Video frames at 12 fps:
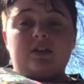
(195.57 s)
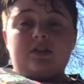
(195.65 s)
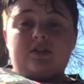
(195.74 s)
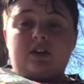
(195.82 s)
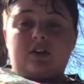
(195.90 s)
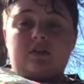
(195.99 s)

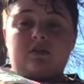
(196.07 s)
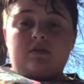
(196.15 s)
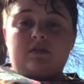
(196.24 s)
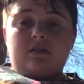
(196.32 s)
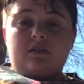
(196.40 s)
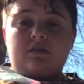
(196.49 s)
So
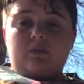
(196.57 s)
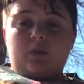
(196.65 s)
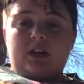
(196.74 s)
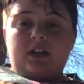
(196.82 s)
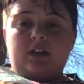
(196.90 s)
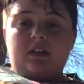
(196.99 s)

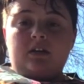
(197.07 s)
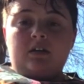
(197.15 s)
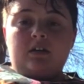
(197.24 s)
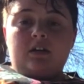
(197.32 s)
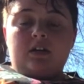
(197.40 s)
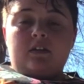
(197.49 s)
one here.
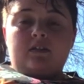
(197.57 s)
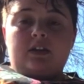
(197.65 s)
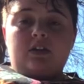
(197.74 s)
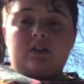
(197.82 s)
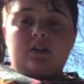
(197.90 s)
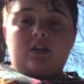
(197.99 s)
Then
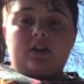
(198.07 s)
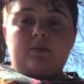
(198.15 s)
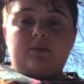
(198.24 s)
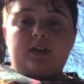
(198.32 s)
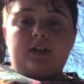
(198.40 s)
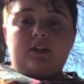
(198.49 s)
you're going to go ahead
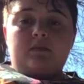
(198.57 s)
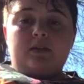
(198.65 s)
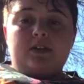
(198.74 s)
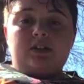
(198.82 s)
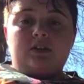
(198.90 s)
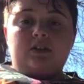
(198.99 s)
and
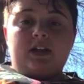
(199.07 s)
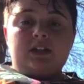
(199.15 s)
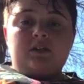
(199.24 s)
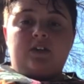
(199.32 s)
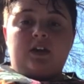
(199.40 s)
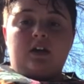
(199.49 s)
place your
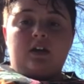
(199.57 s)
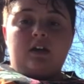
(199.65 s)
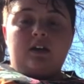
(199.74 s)
next finger,